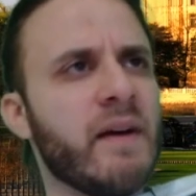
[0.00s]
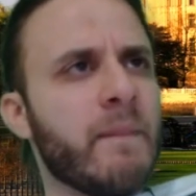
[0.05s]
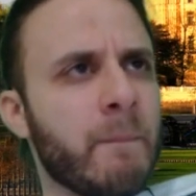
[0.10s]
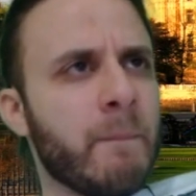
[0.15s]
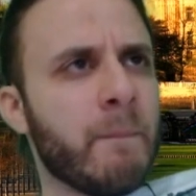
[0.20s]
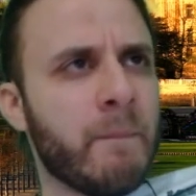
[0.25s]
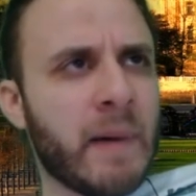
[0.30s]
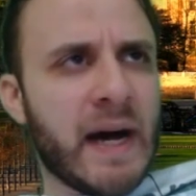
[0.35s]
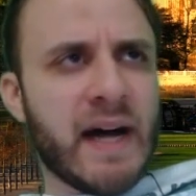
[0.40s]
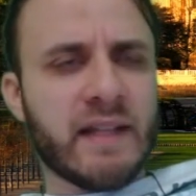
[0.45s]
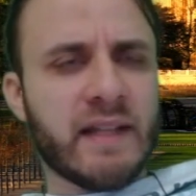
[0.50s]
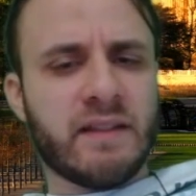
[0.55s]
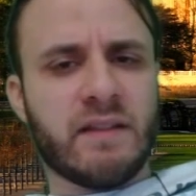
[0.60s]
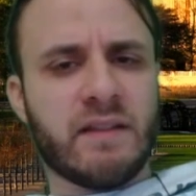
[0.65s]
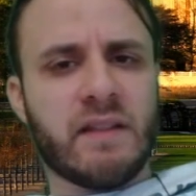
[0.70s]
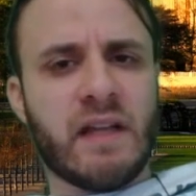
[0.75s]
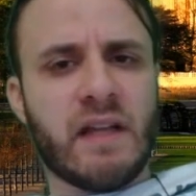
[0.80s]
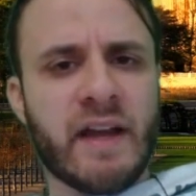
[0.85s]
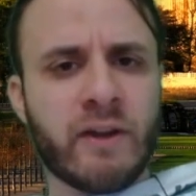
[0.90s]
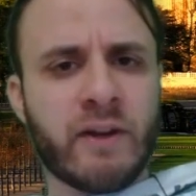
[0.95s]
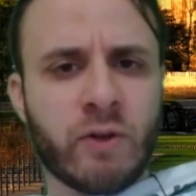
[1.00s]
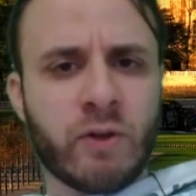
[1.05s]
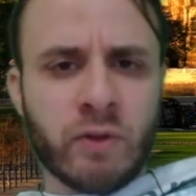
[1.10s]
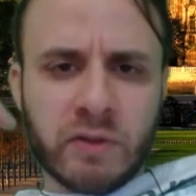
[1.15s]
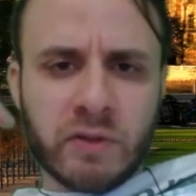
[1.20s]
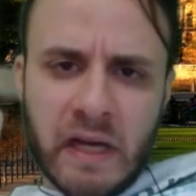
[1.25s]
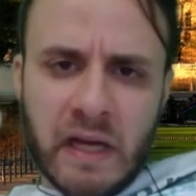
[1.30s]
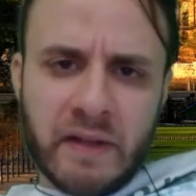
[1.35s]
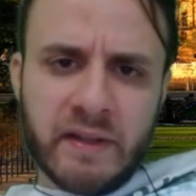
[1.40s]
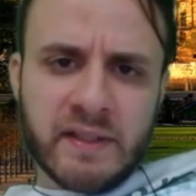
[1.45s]
But I
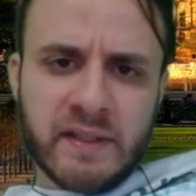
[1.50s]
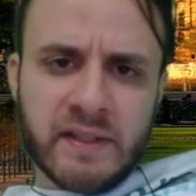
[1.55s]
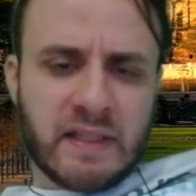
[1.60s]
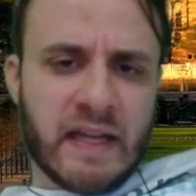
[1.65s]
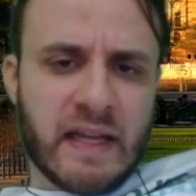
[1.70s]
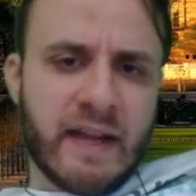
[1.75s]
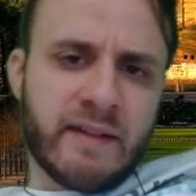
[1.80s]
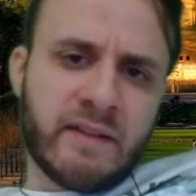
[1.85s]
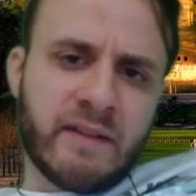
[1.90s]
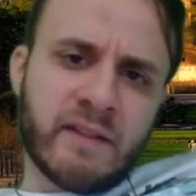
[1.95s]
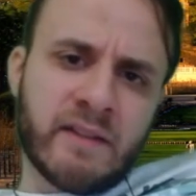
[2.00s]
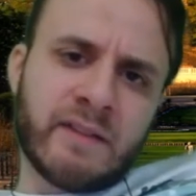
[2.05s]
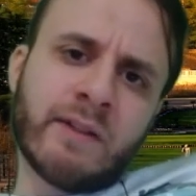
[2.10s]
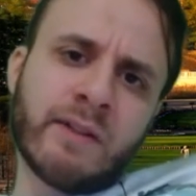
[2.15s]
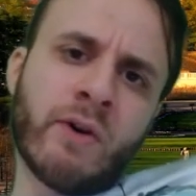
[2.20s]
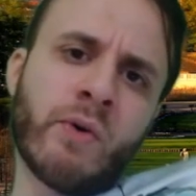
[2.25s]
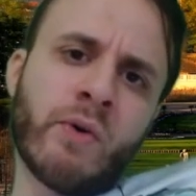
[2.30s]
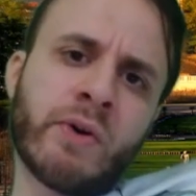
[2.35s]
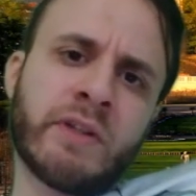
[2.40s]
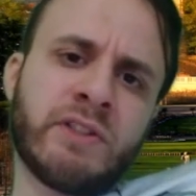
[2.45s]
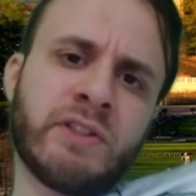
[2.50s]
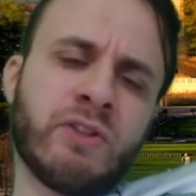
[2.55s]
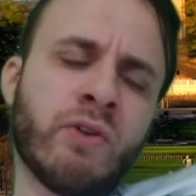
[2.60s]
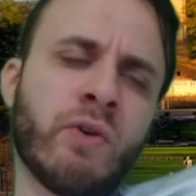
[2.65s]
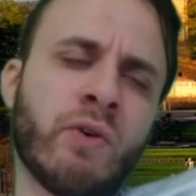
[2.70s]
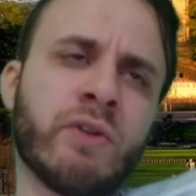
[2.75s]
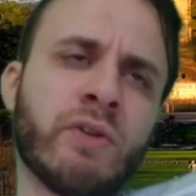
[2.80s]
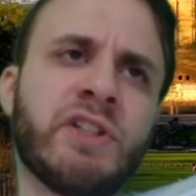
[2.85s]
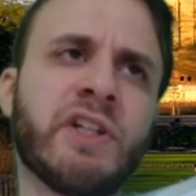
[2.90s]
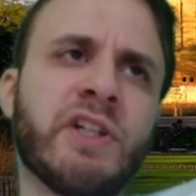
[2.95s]
could understand his
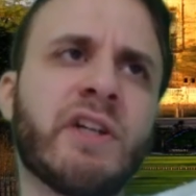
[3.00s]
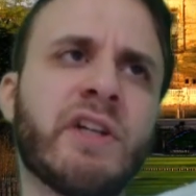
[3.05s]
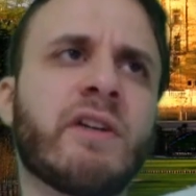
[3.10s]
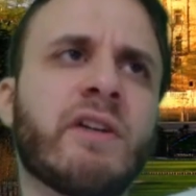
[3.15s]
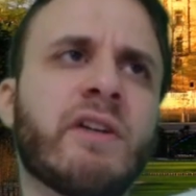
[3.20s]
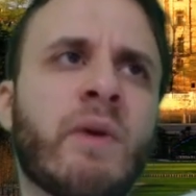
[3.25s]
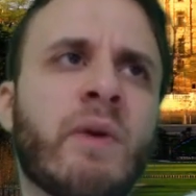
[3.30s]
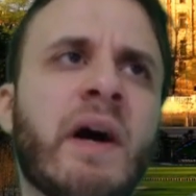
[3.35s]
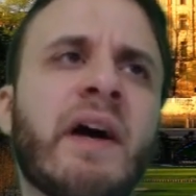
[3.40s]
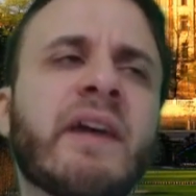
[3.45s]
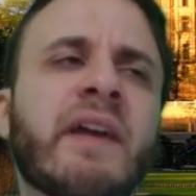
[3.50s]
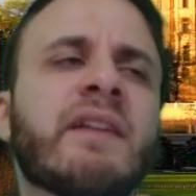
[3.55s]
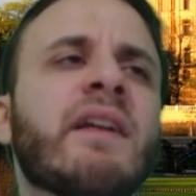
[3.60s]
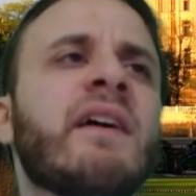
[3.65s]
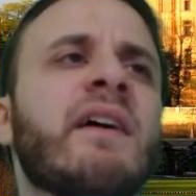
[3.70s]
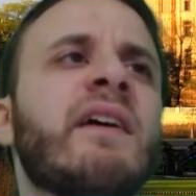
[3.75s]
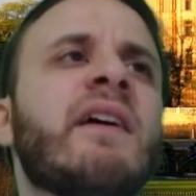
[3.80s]
logic, right?